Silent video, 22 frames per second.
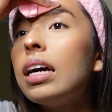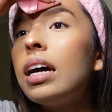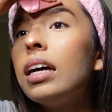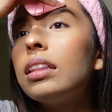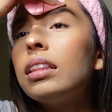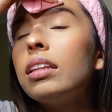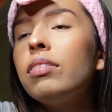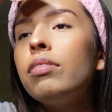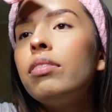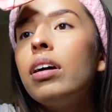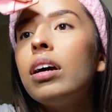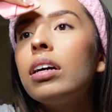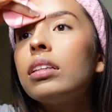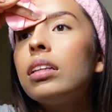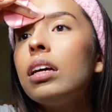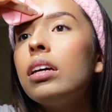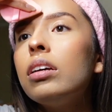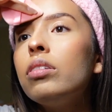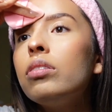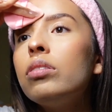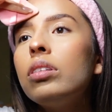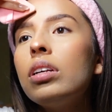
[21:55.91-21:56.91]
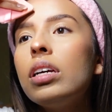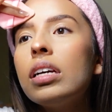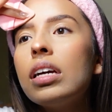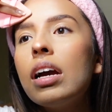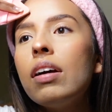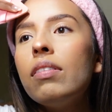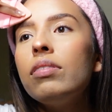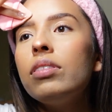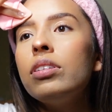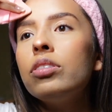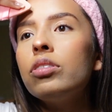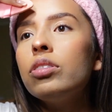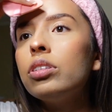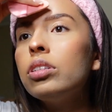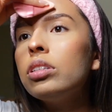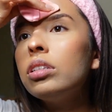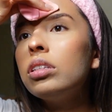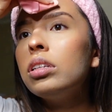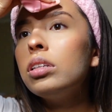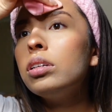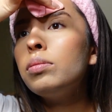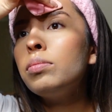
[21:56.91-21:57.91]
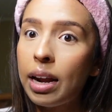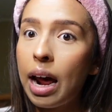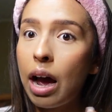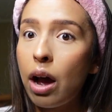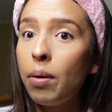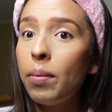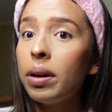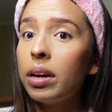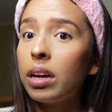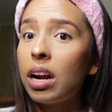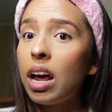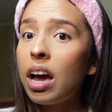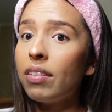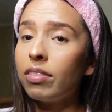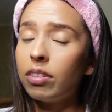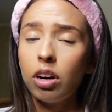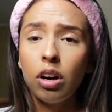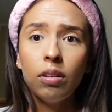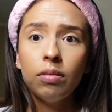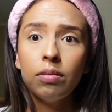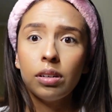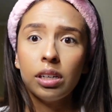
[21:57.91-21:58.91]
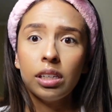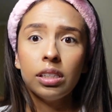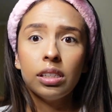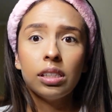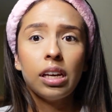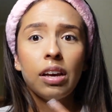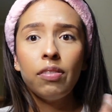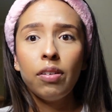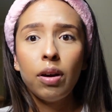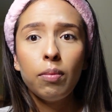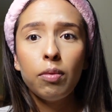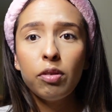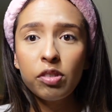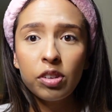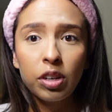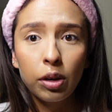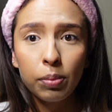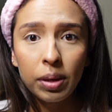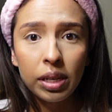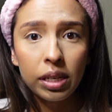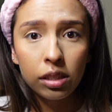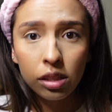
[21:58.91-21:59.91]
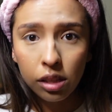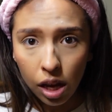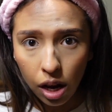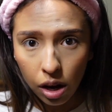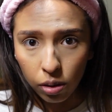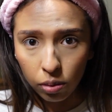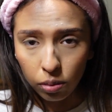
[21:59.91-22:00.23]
at the fact that you like have interest in them. And how am I gonna have confidence if I'm over here being slow?